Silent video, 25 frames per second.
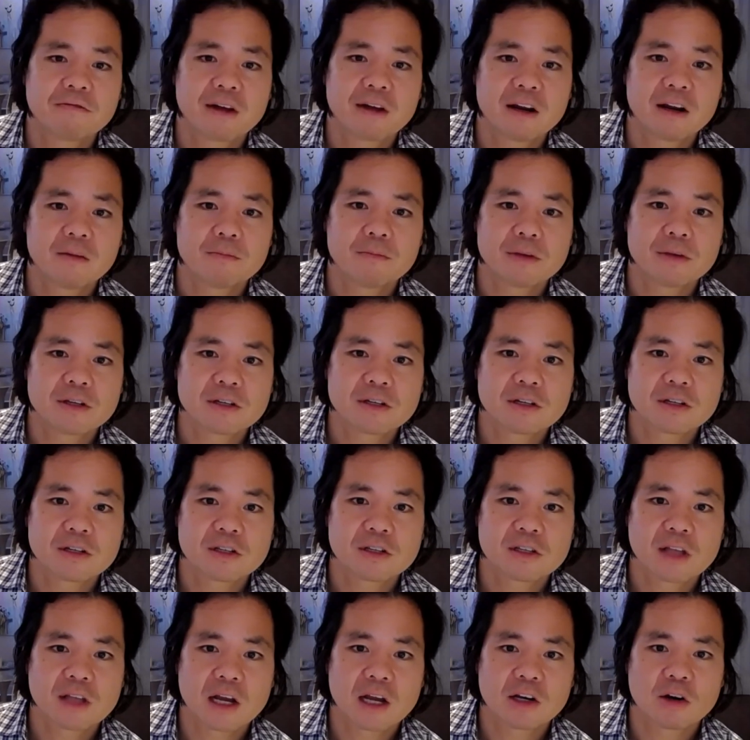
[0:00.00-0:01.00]
a business
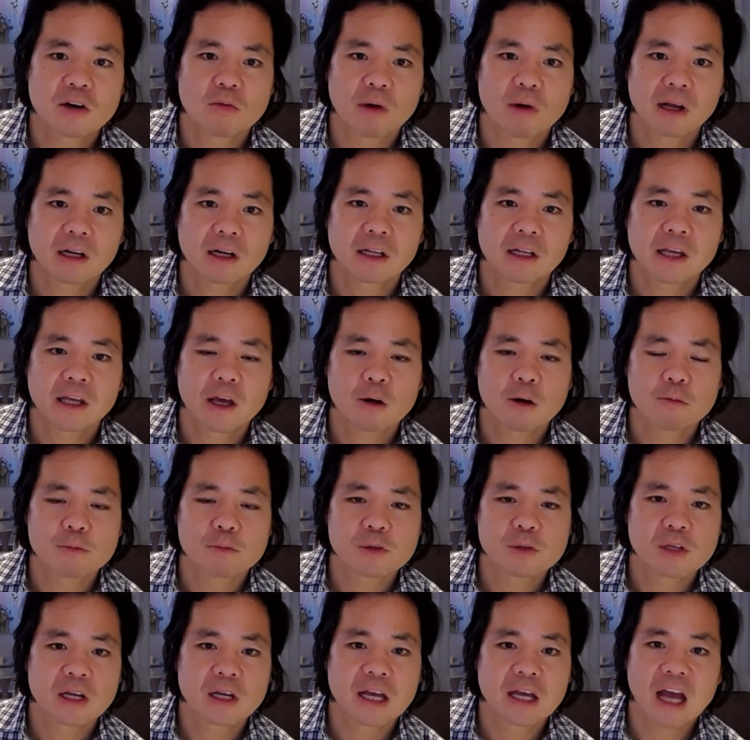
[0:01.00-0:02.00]
that directly helps the
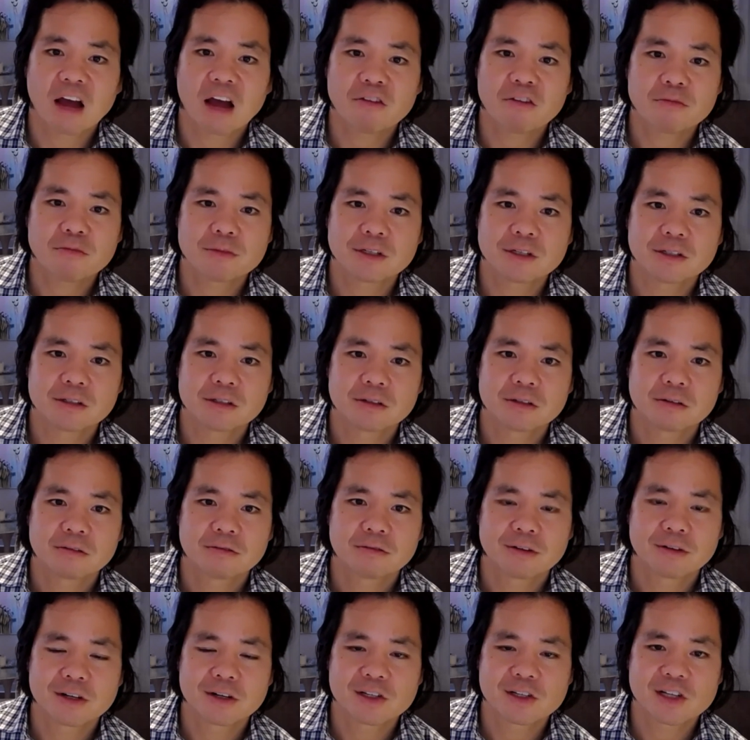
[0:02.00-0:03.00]
government, for
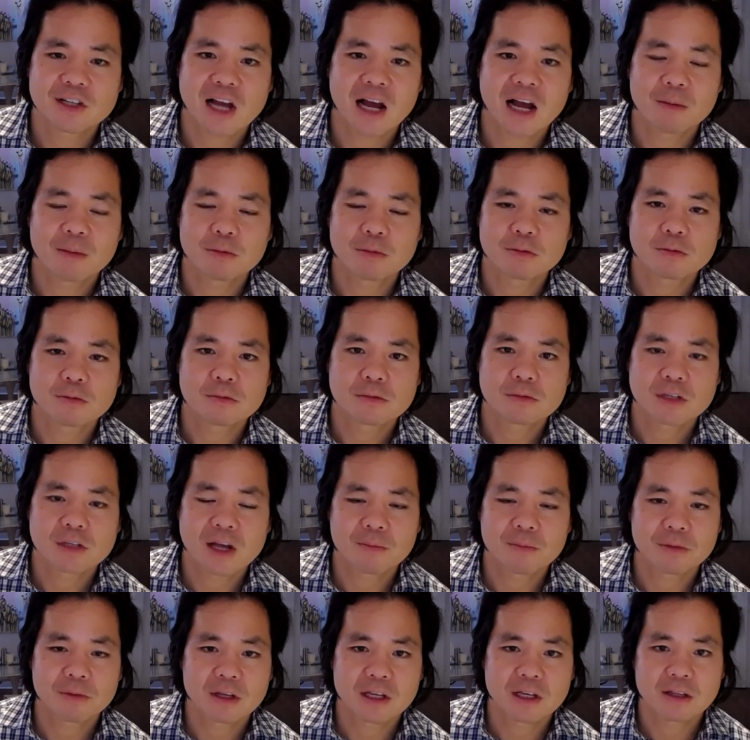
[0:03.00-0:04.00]
example, something
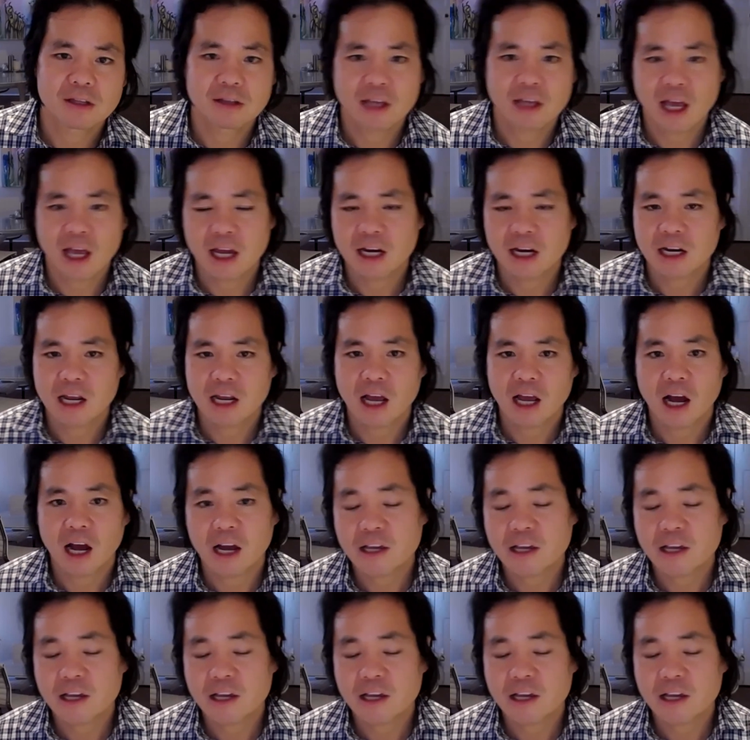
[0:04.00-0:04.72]
in the NDIS